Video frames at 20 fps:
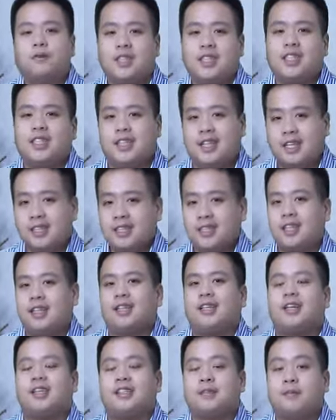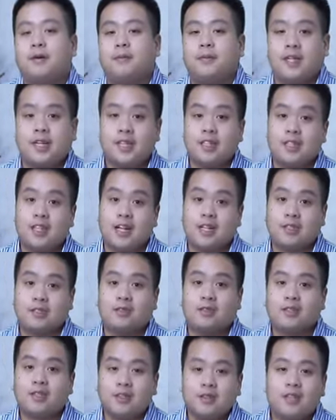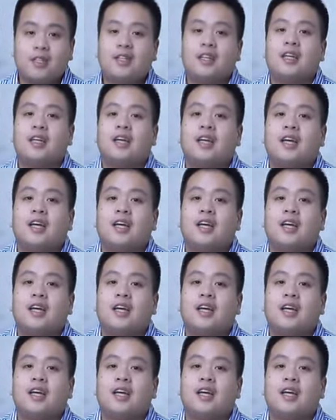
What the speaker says: really challenging things about being an international student.